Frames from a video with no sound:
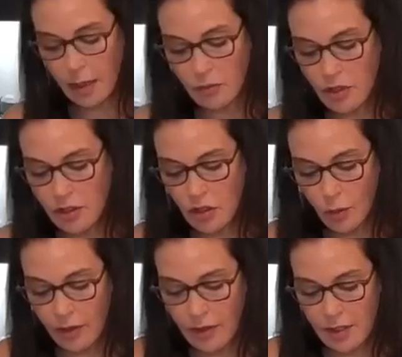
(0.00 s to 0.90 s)
I'm just
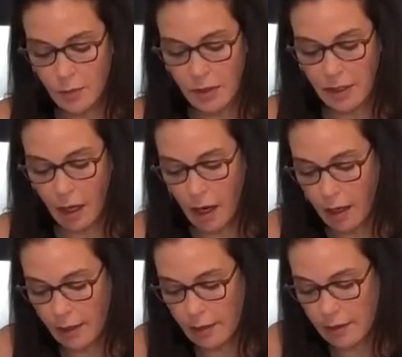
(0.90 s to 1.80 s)
doing this
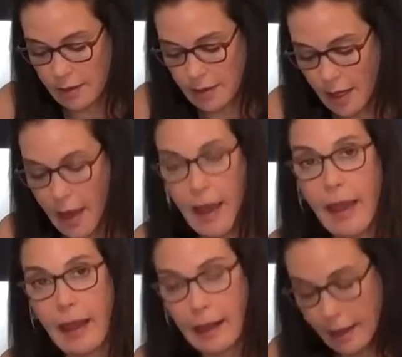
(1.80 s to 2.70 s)
because
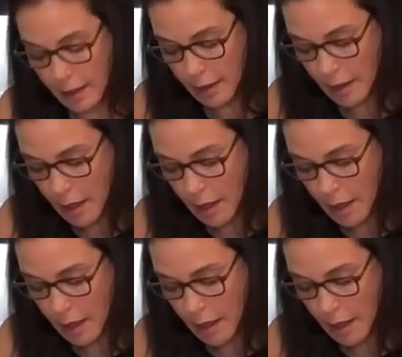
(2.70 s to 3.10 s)
kale